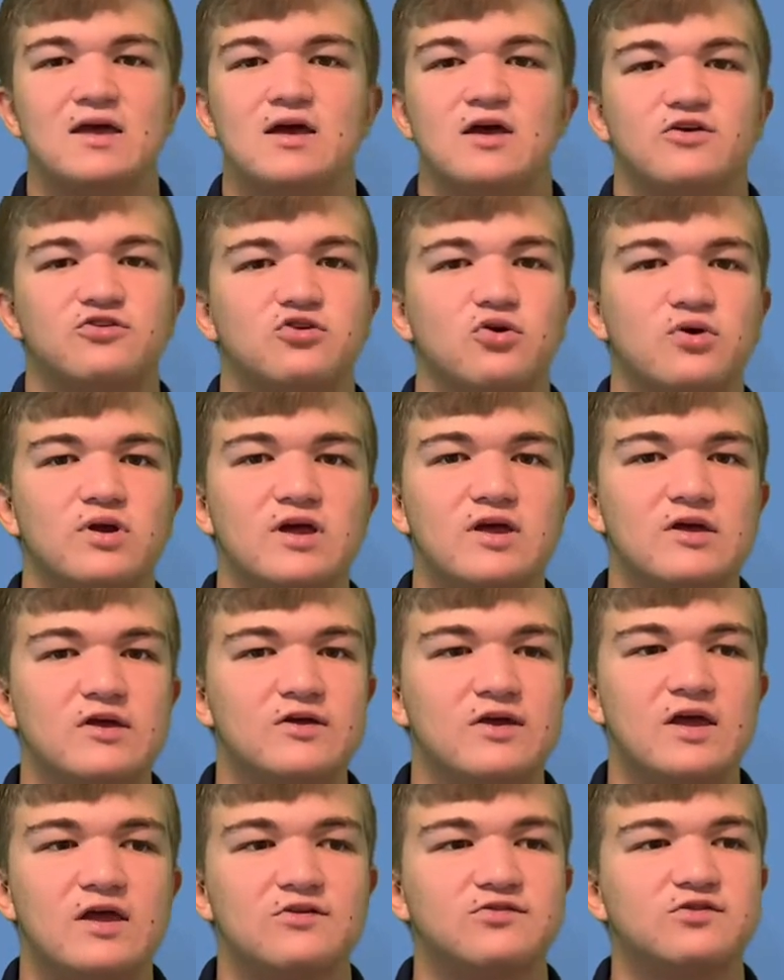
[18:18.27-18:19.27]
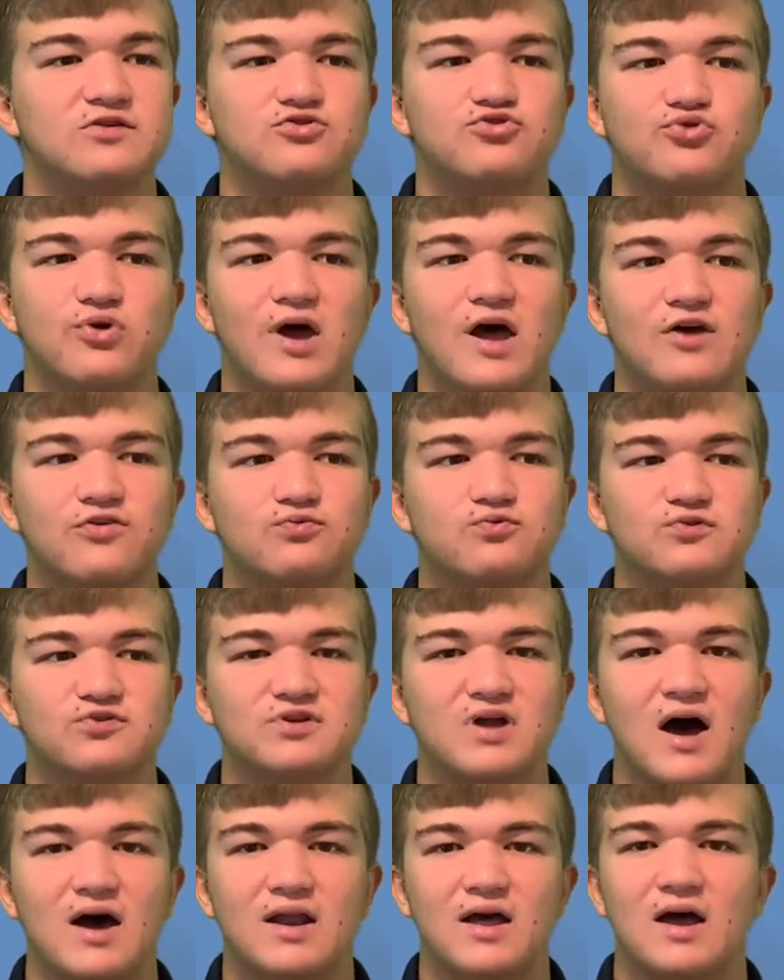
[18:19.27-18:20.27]
So his address was
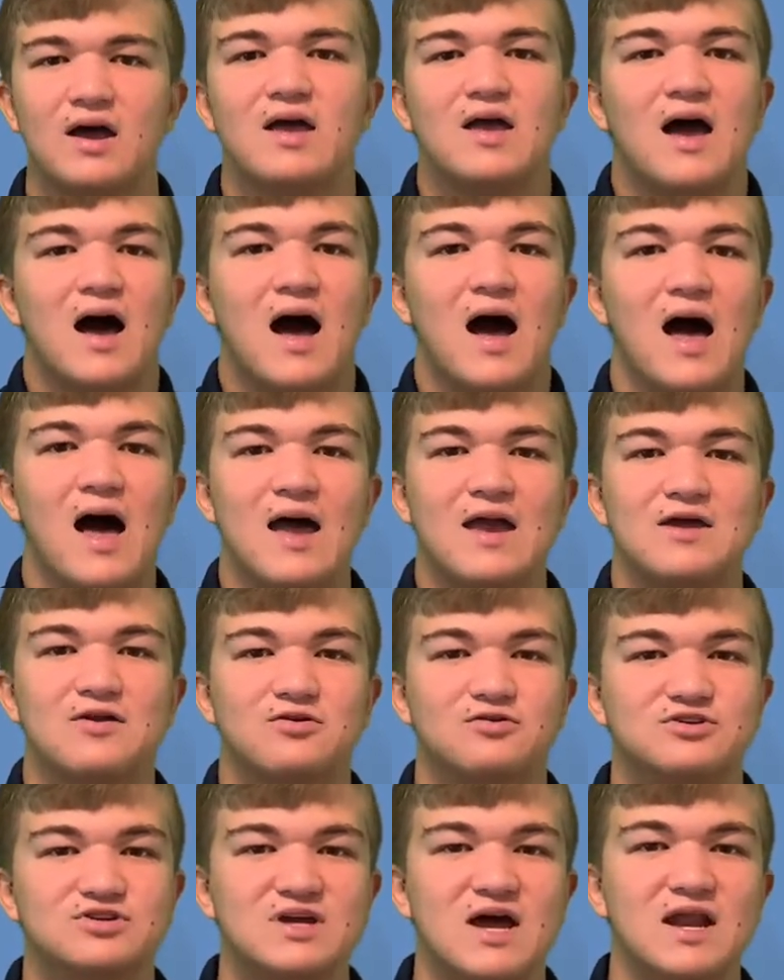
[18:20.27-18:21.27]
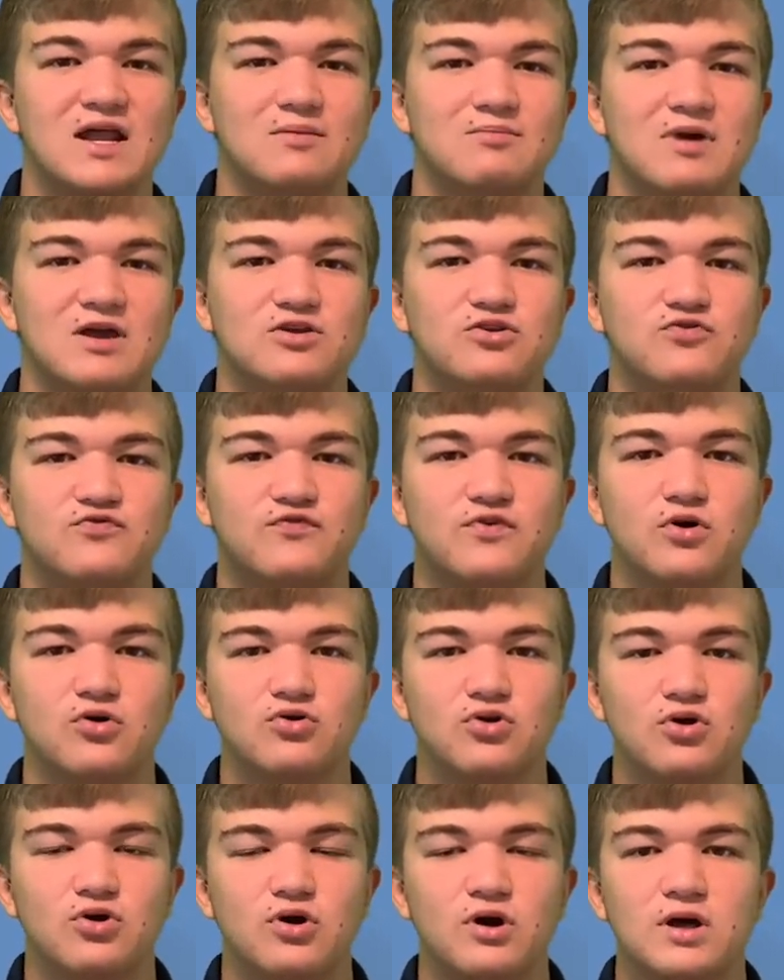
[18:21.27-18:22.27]
not a high, energetic, make you feel
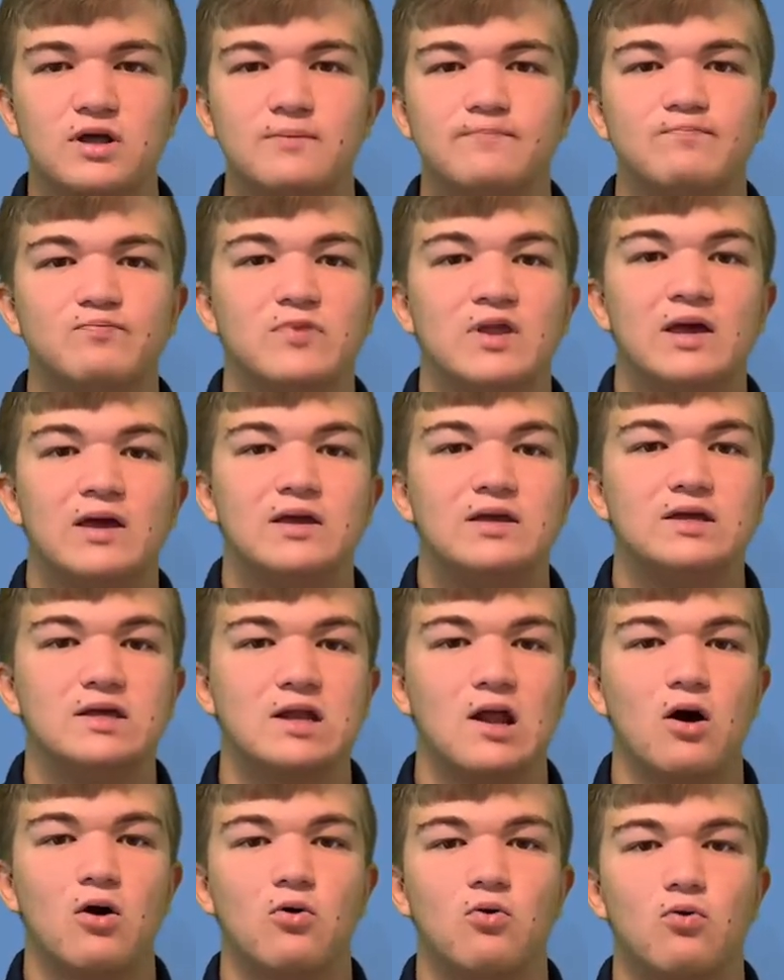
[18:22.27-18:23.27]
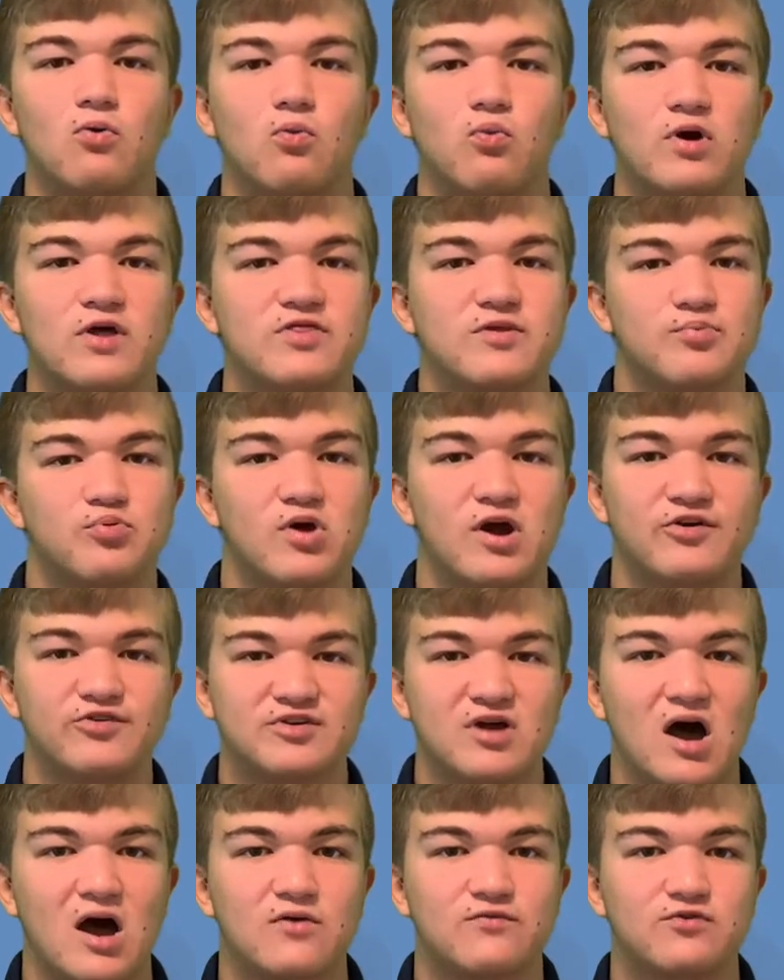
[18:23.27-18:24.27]
good, win the press
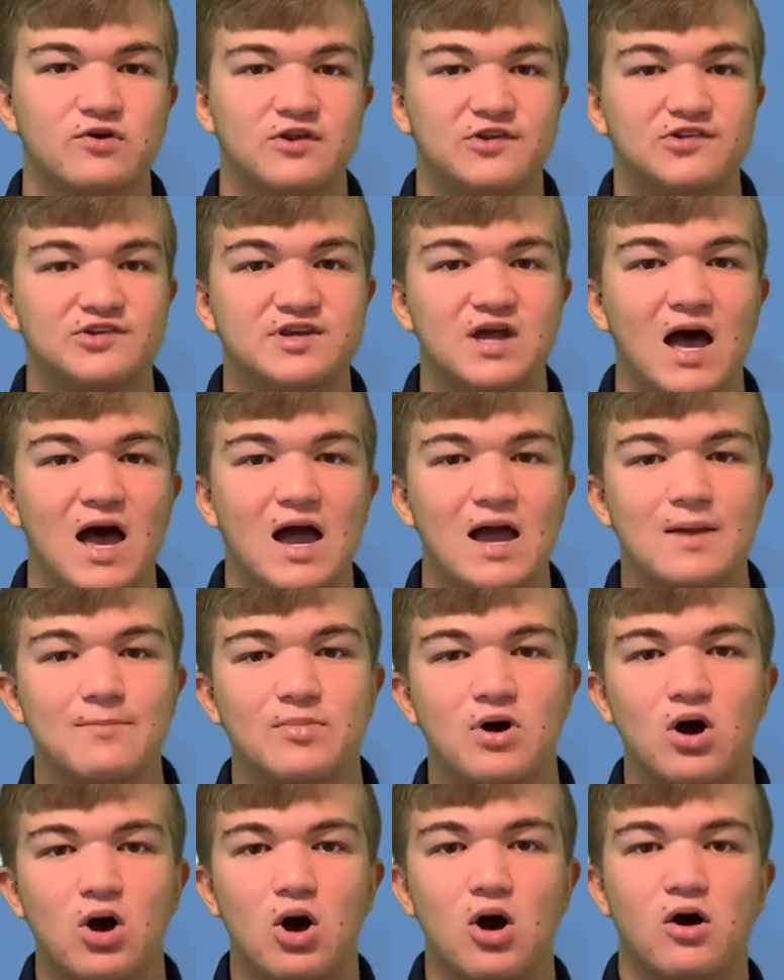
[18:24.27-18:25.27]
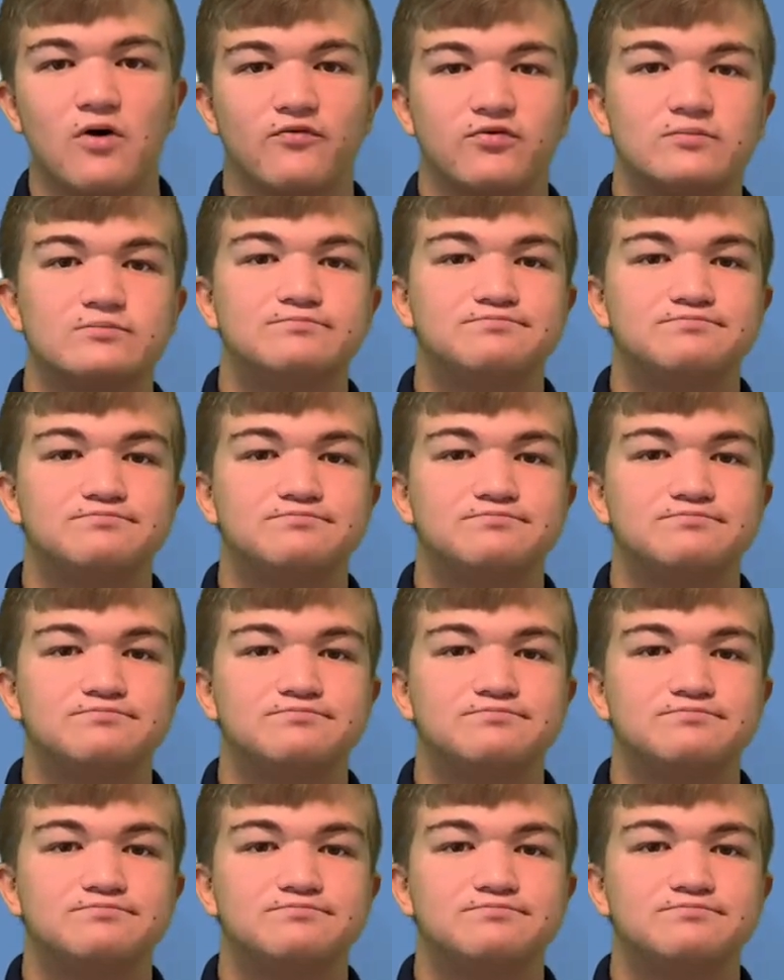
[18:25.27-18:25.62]
conference type of